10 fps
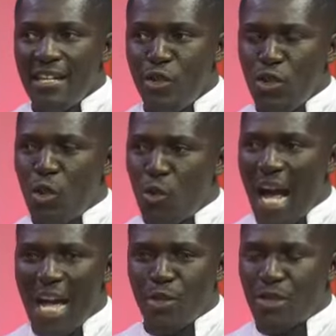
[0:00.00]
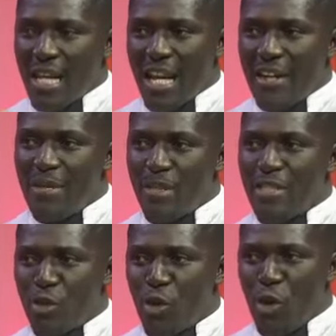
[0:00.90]
Do you know why I don't allow
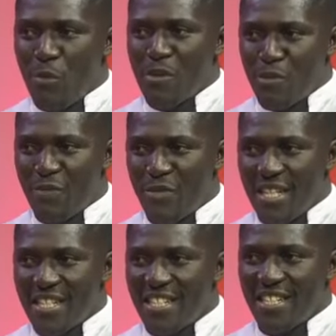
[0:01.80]
anybody to call me reverend?